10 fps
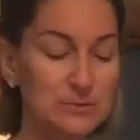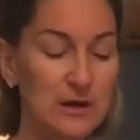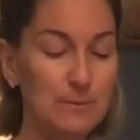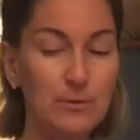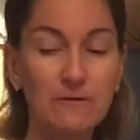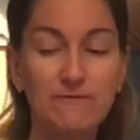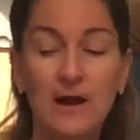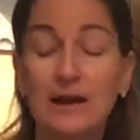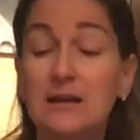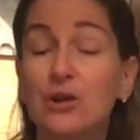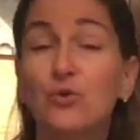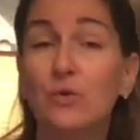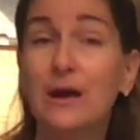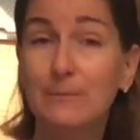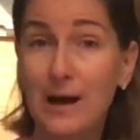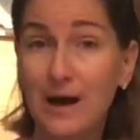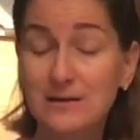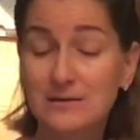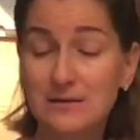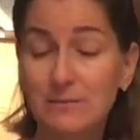paper, find a gray box
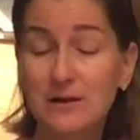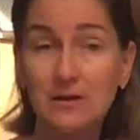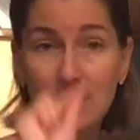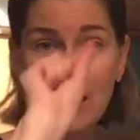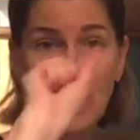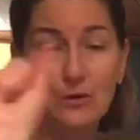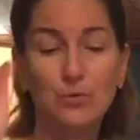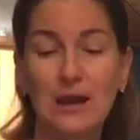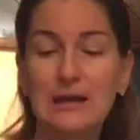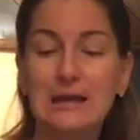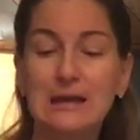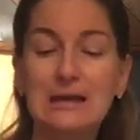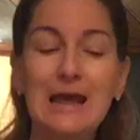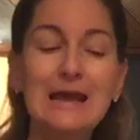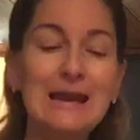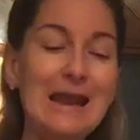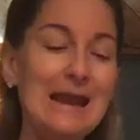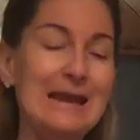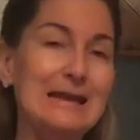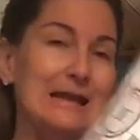in the middle, and write in an
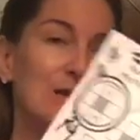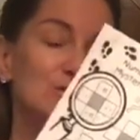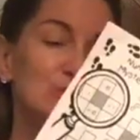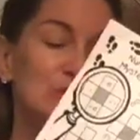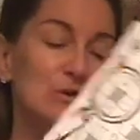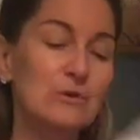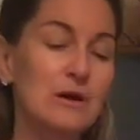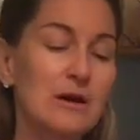82.